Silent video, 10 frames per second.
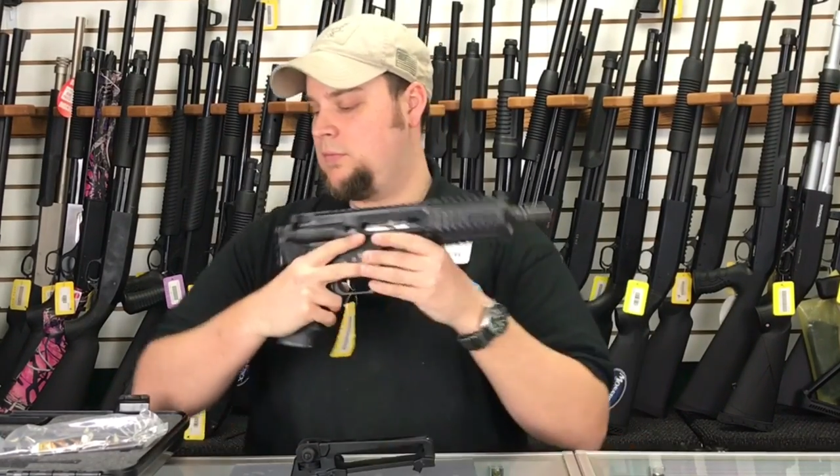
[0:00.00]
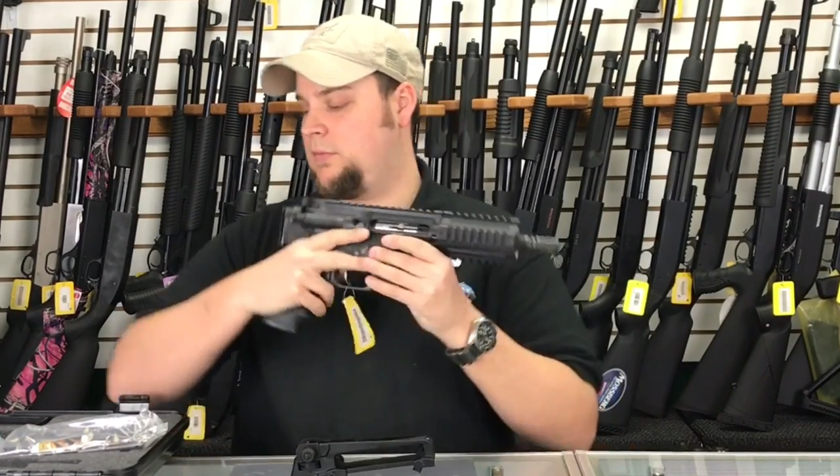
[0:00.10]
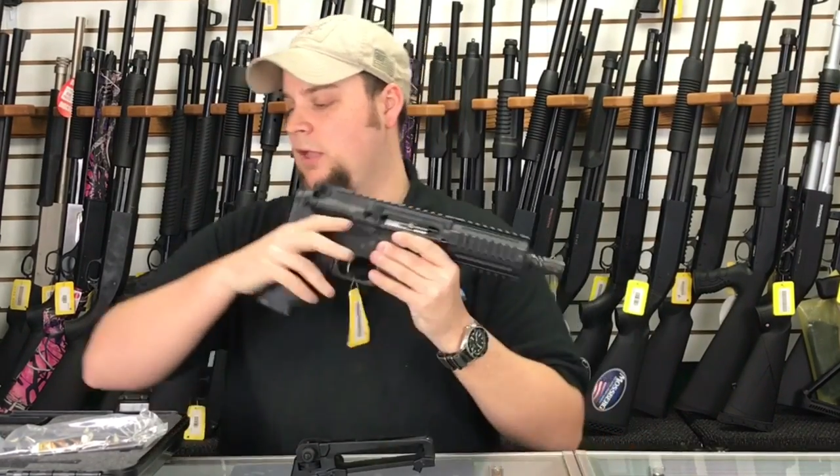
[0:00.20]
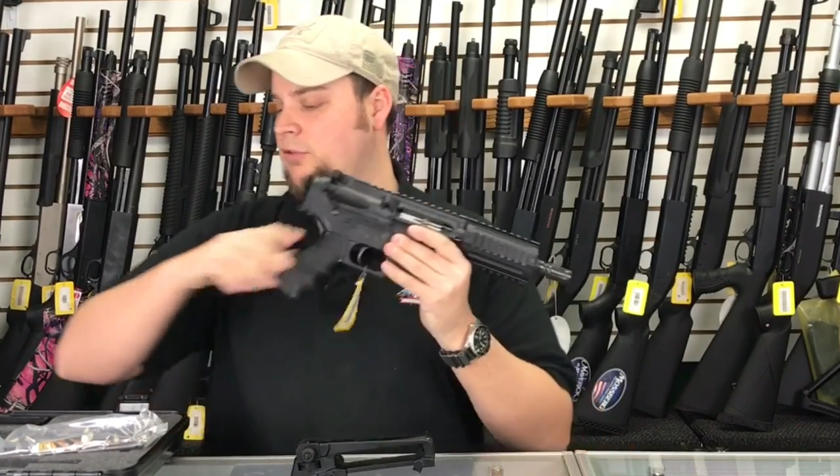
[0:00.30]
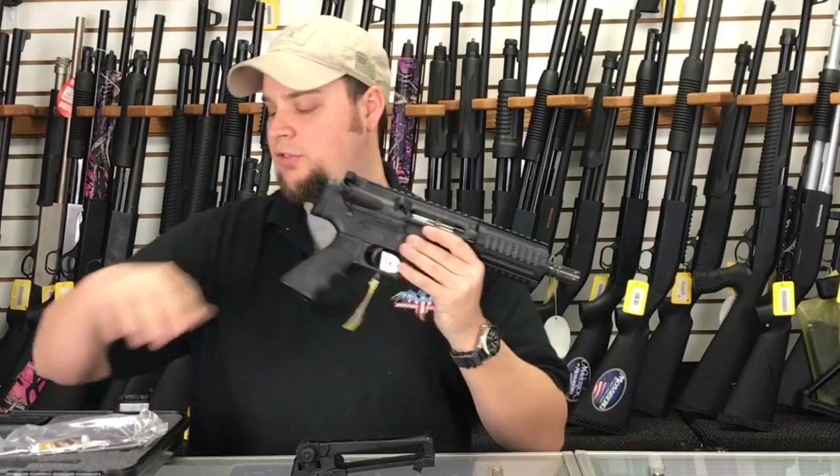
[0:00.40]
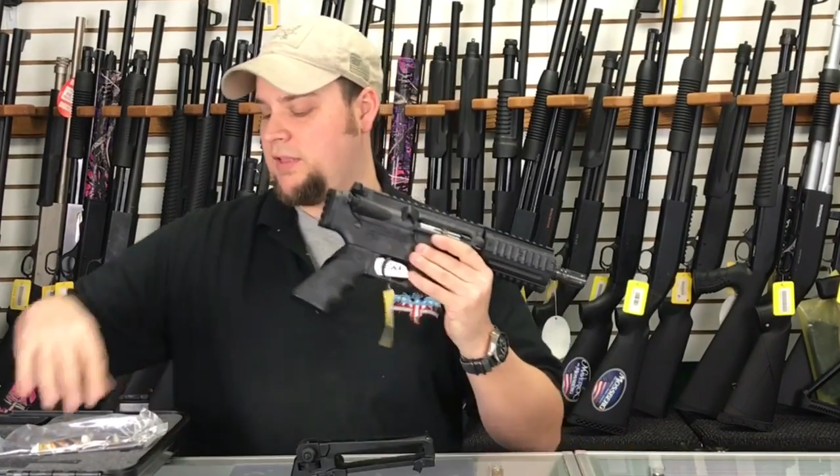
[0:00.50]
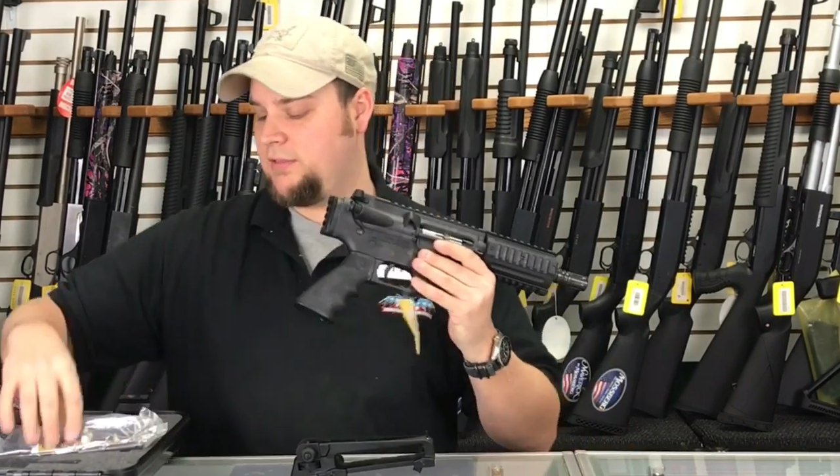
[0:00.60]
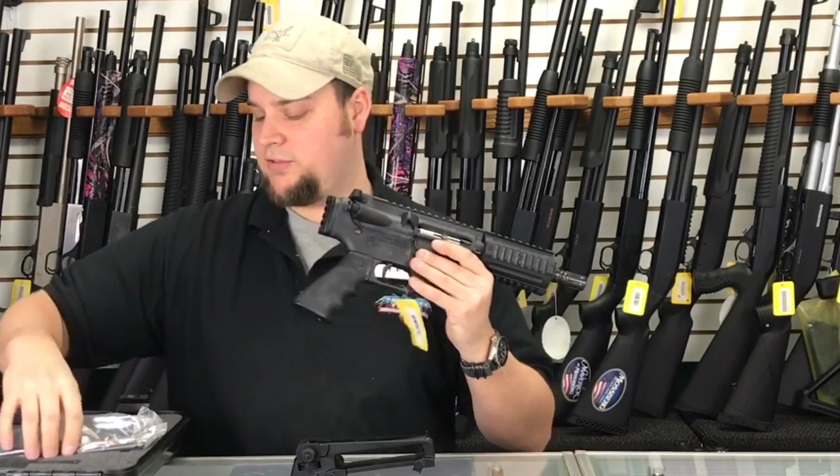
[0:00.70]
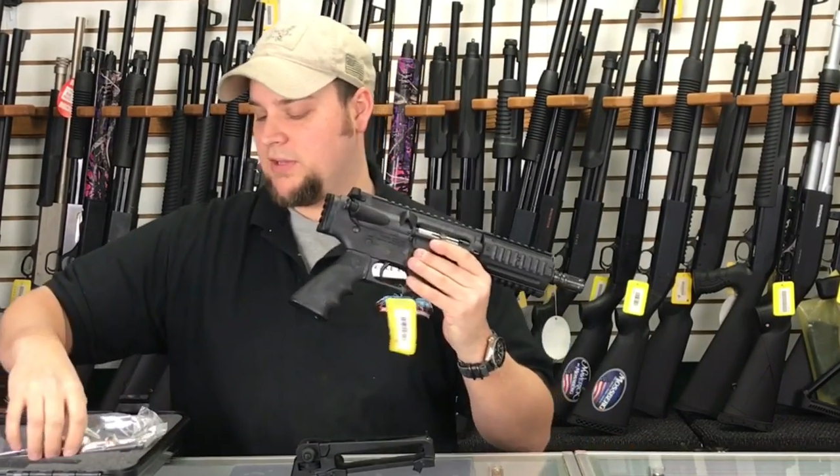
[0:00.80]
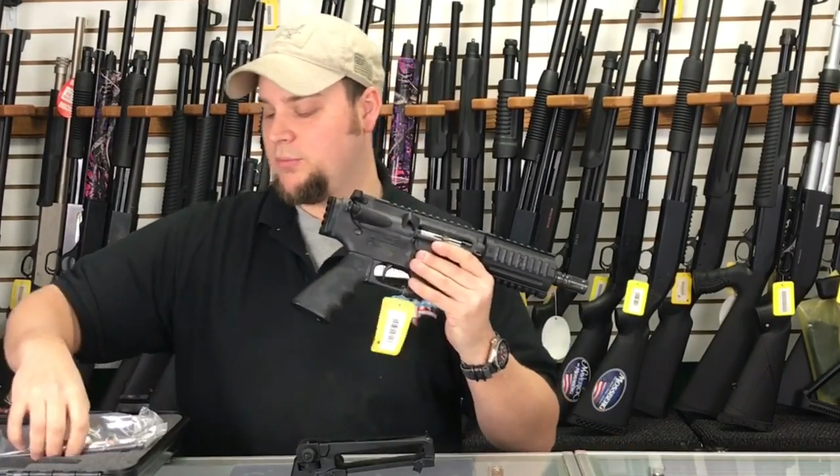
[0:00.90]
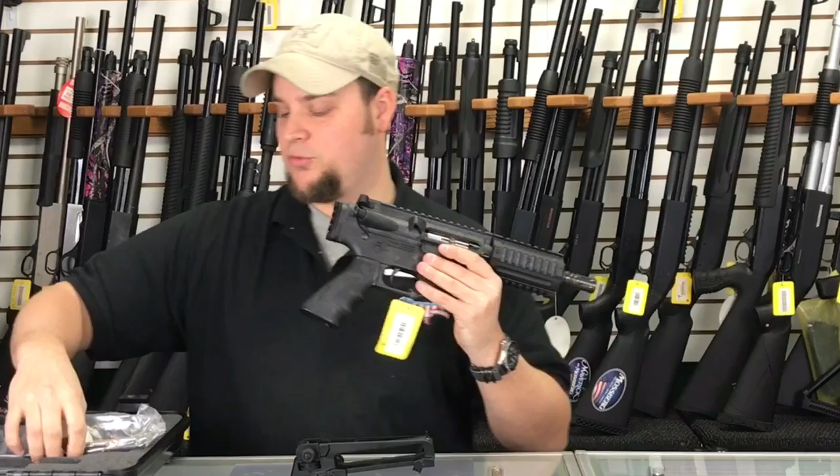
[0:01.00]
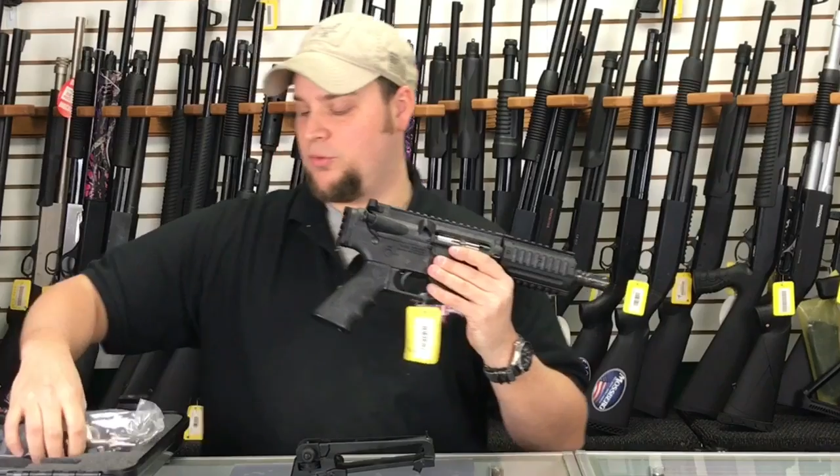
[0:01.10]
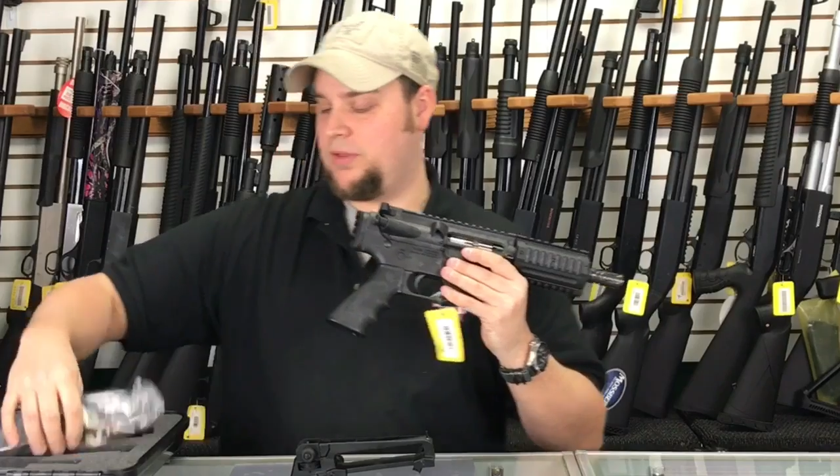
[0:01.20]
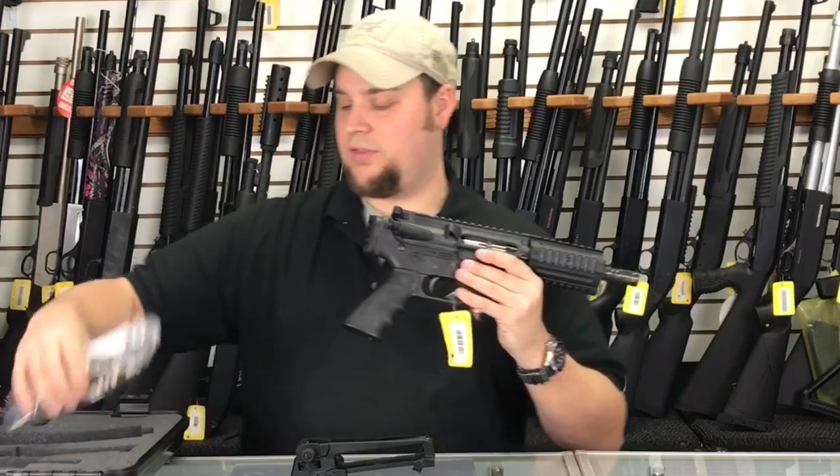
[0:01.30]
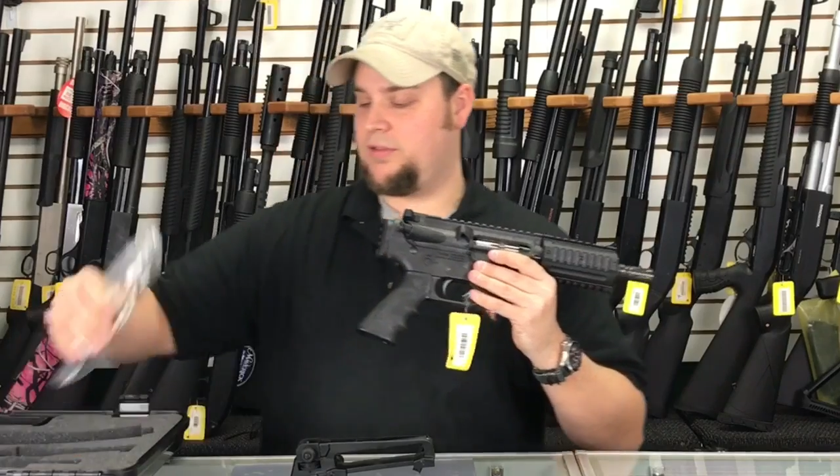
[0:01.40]
Another thing this comes
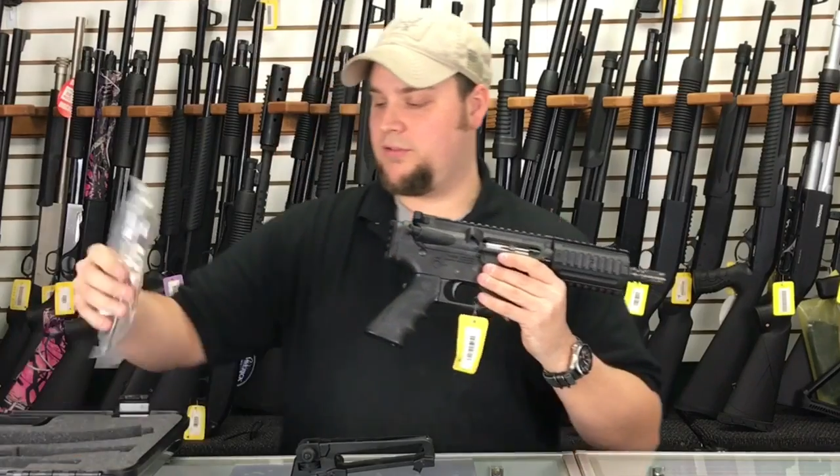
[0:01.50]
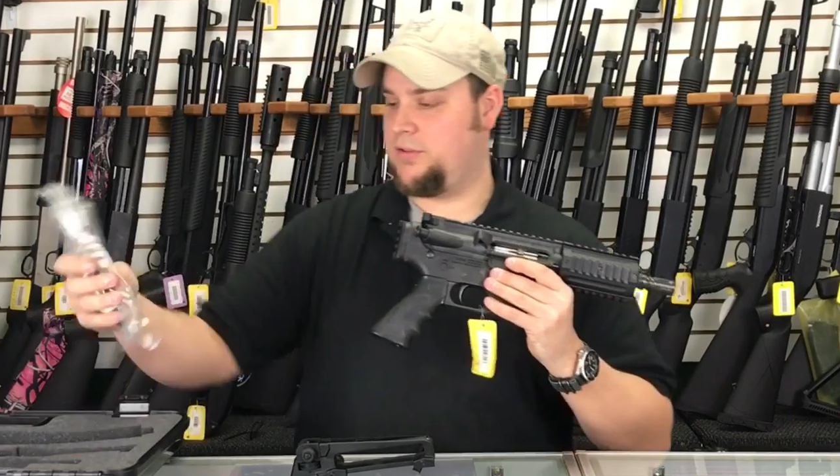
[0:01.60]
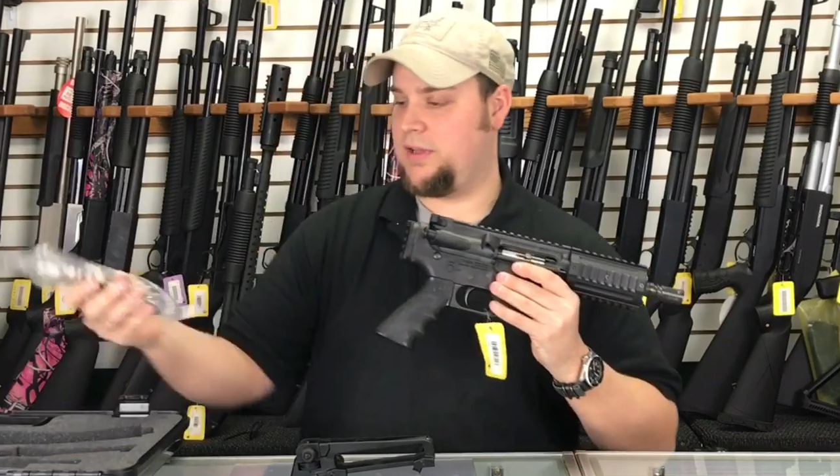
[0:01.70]
with is